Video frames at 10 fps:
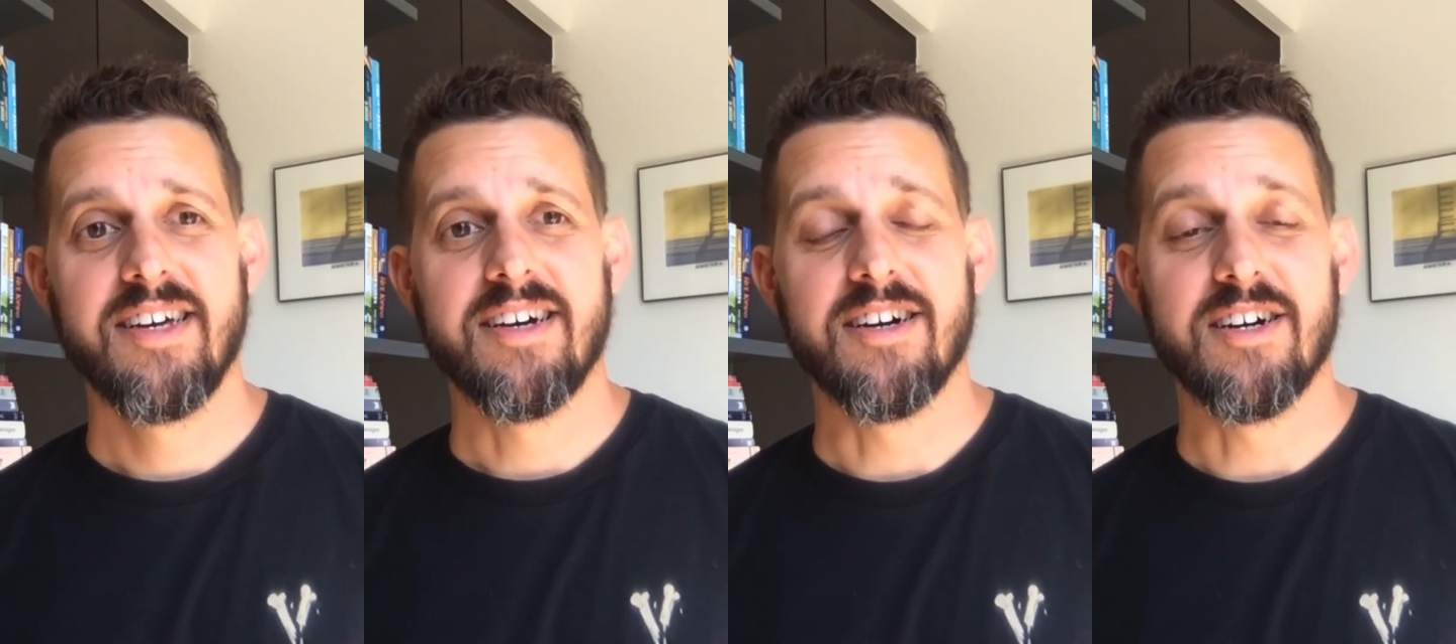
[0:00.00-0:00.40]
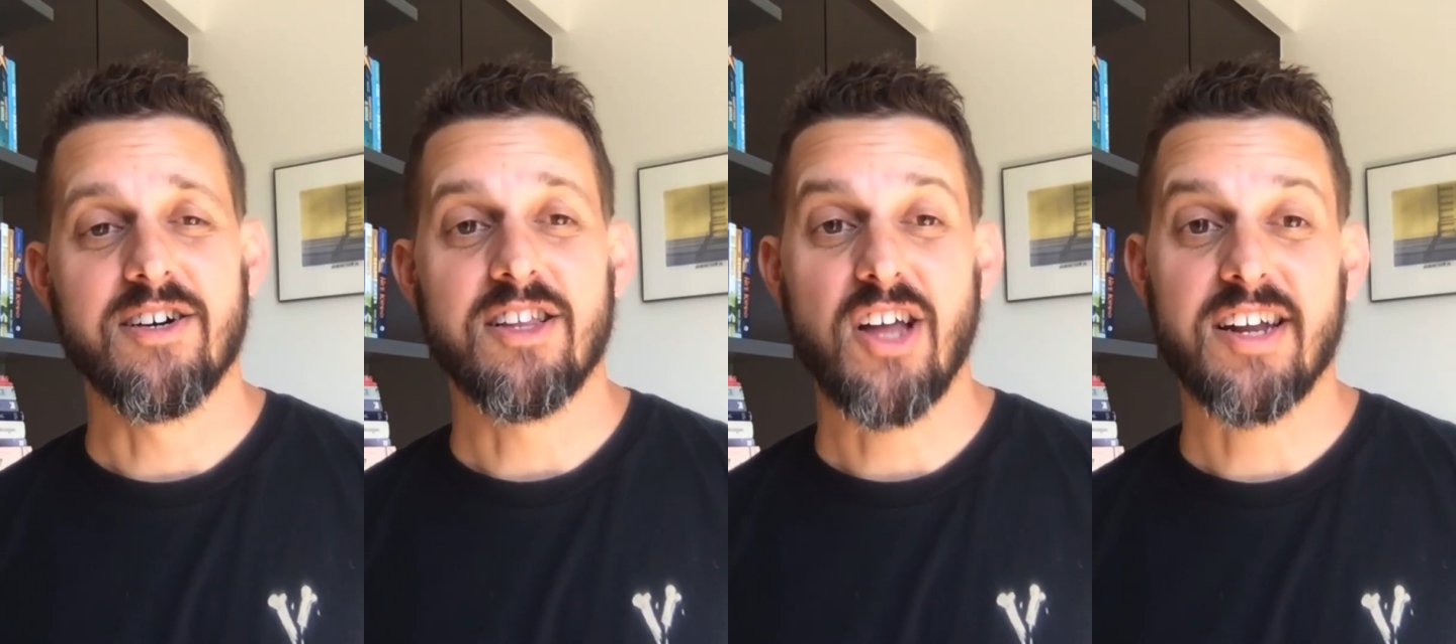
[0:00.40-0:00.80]

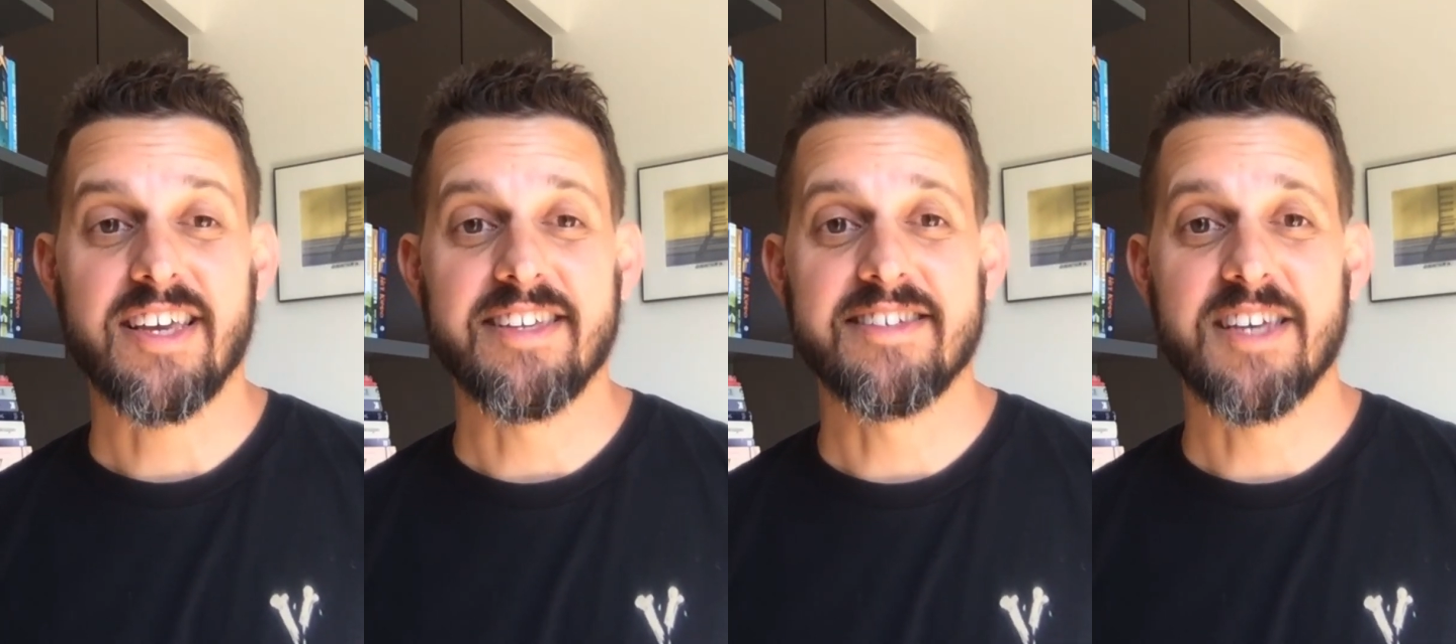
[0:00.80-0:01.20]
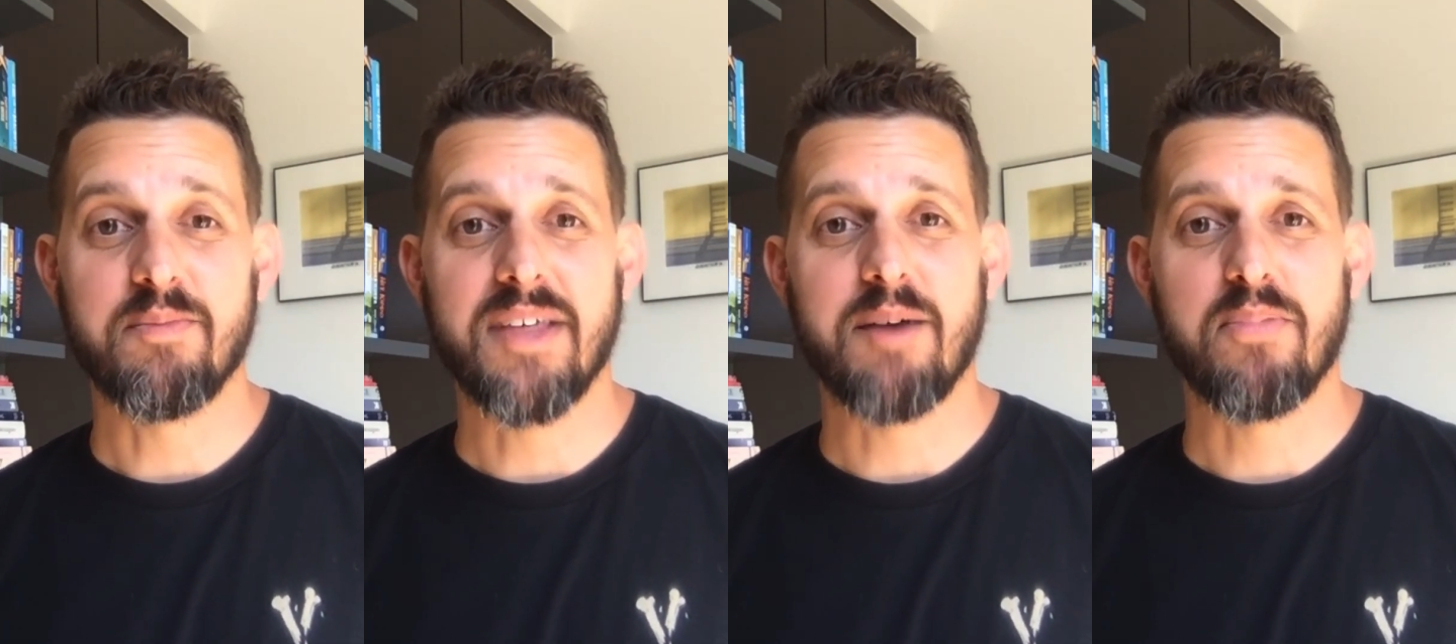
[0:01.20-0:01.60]
A lot of kids
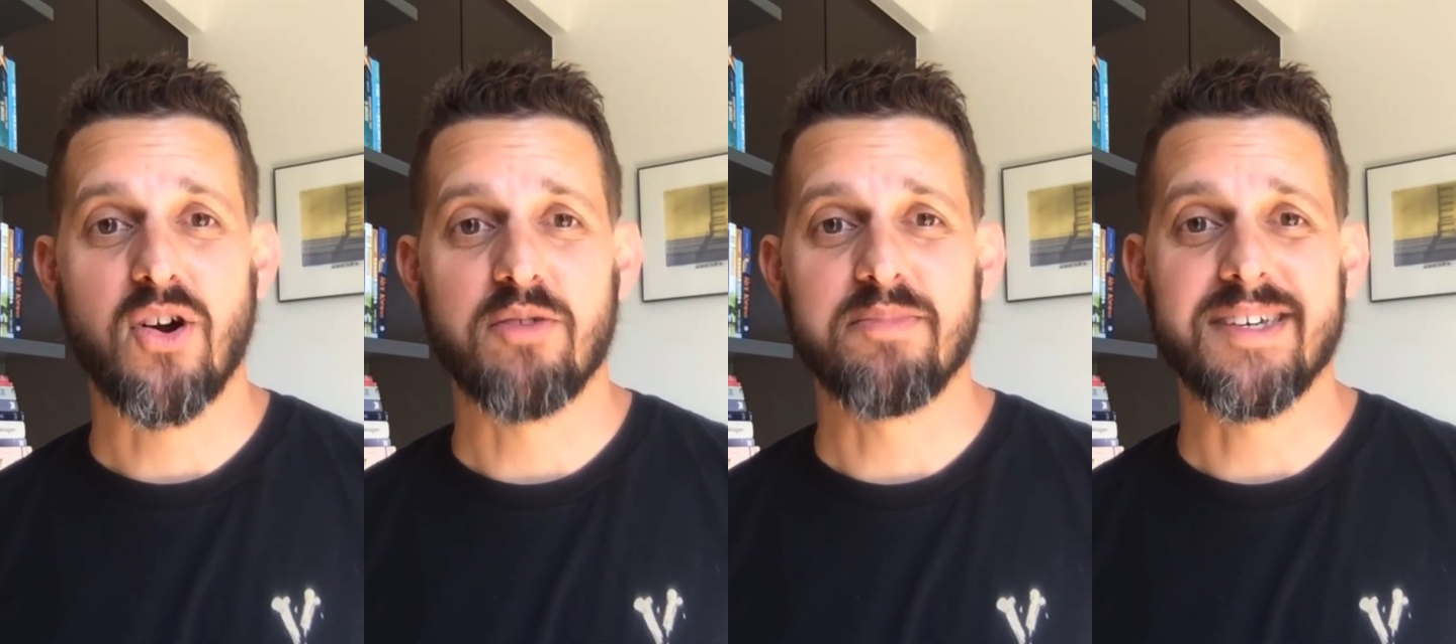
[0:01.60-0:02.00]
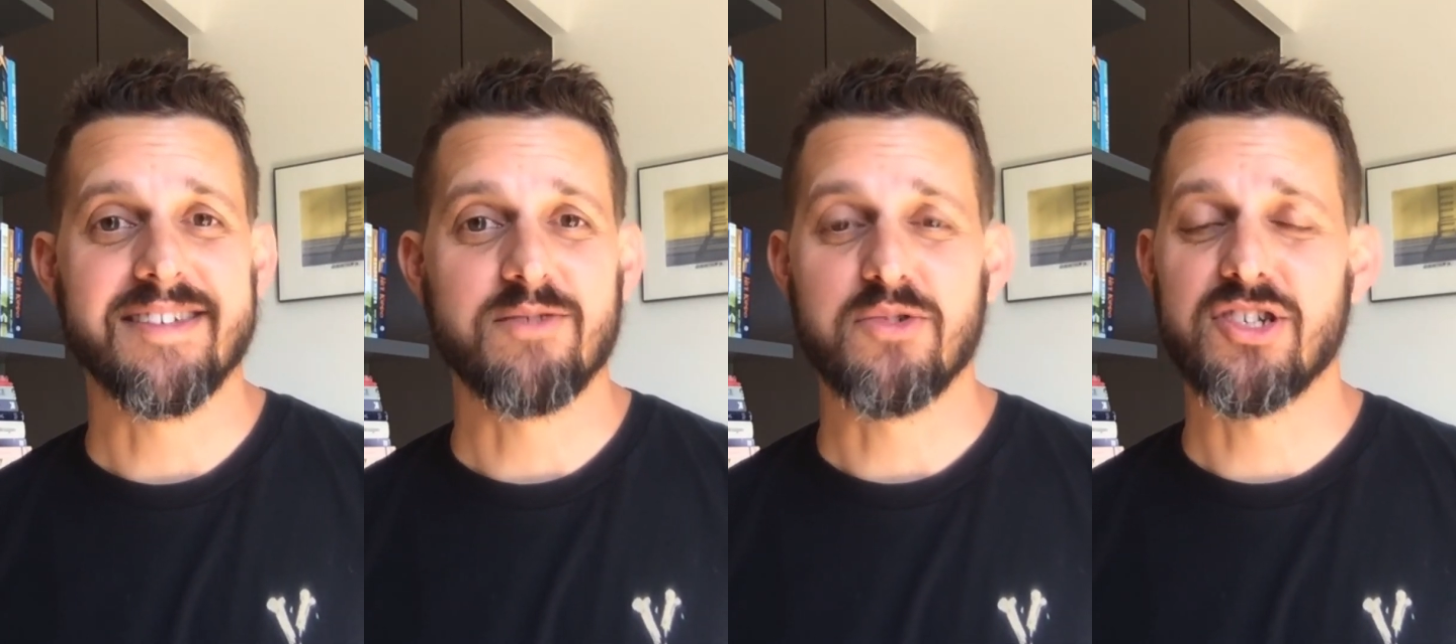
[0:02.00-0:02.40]
skipped that part
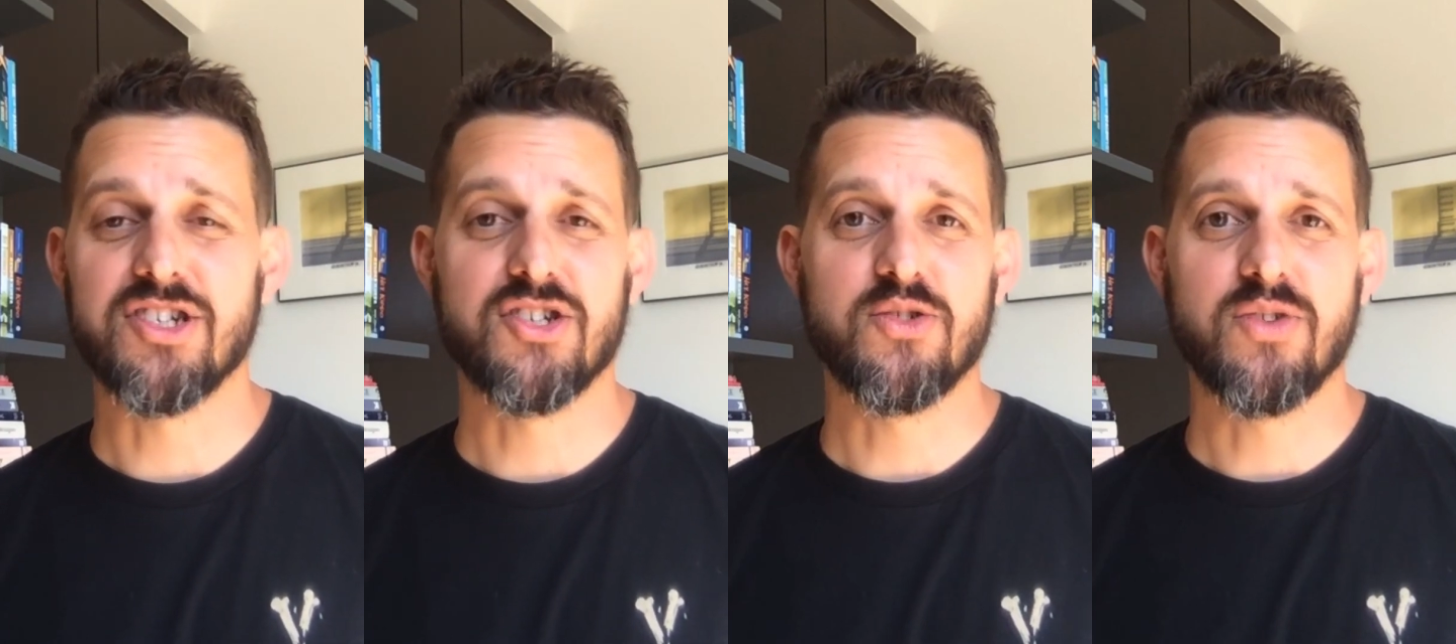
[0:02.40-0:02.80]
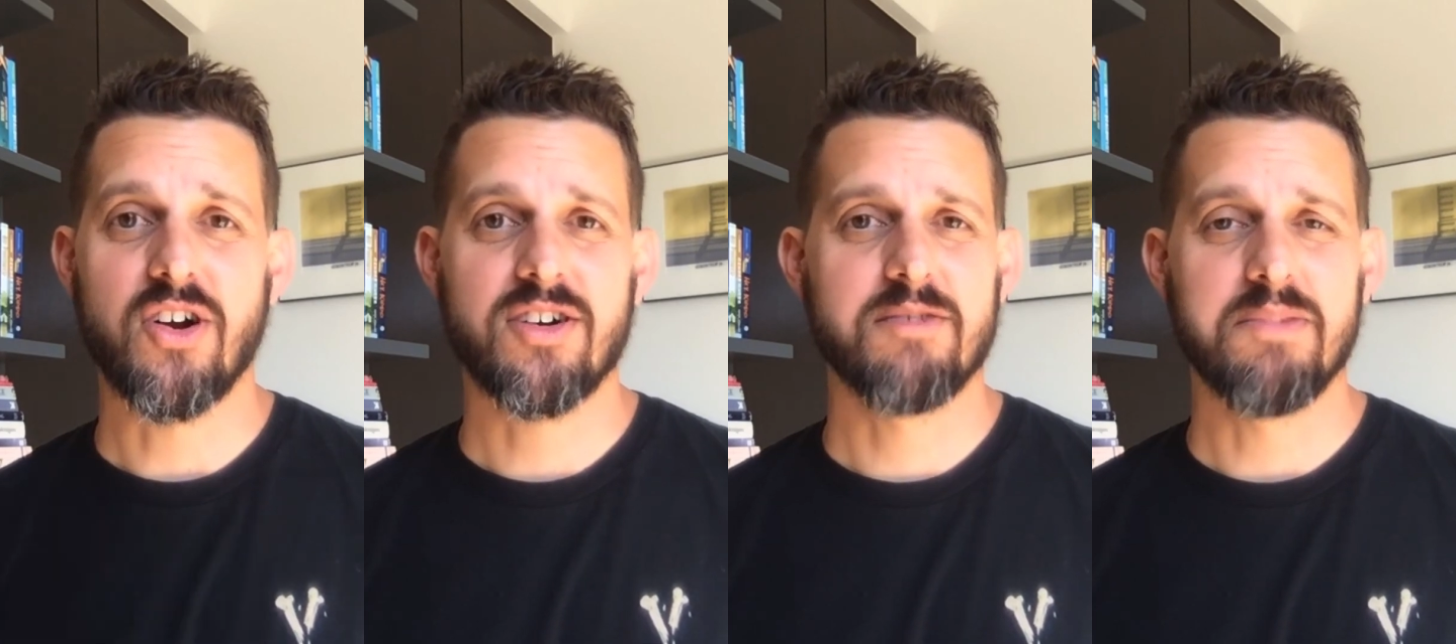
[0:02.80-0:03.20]
because it was just too dark,